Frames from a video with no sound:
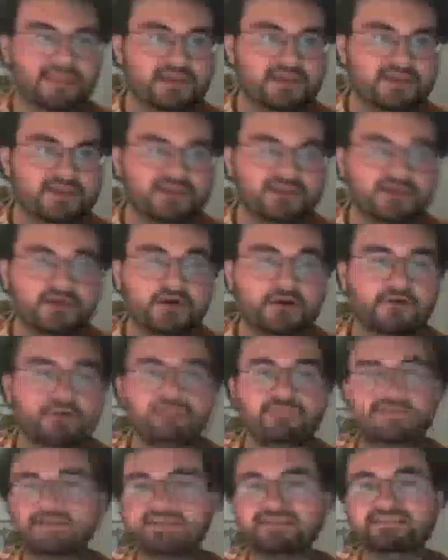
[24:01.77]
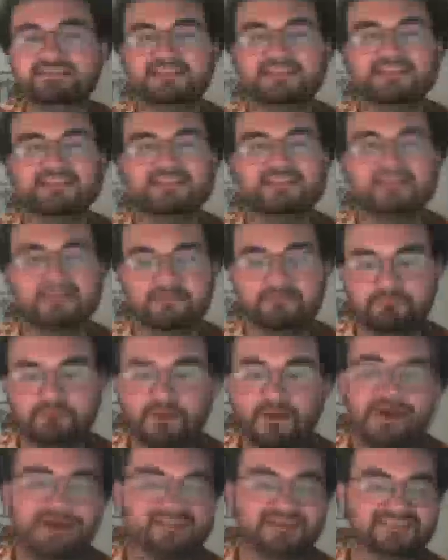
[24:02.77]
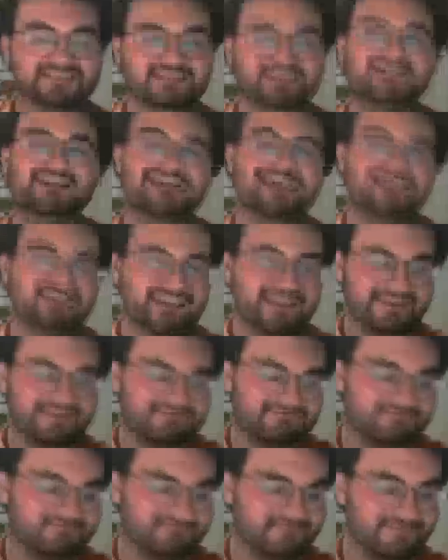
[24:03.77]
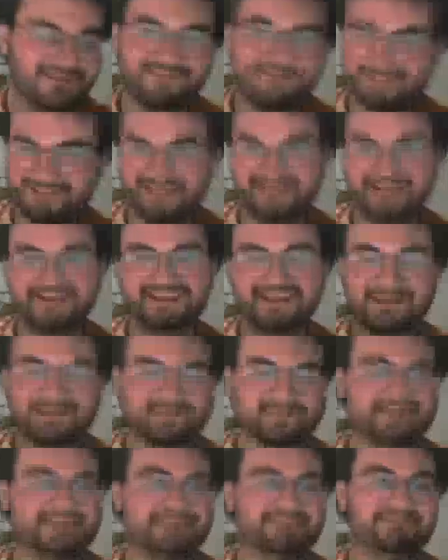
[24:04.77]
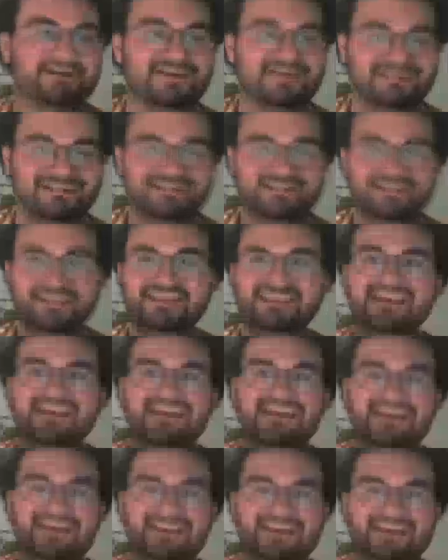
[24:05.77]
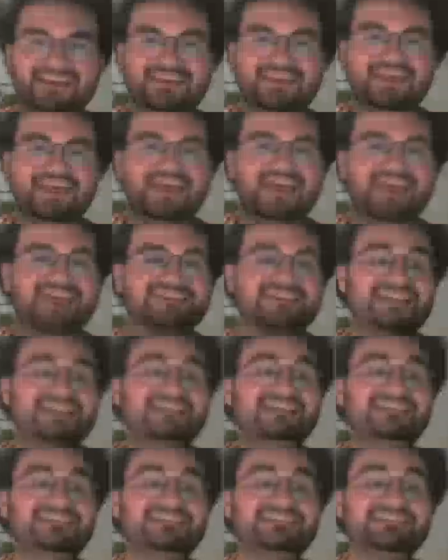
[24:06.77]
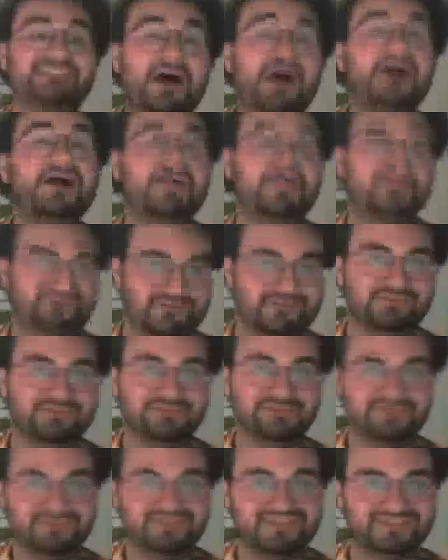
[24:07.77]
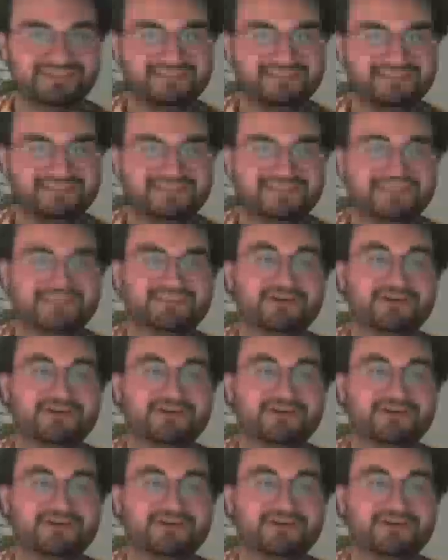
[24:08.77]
So, for instance, Boston, again, it all kind of comes back to Boston, has a lot of universities in it.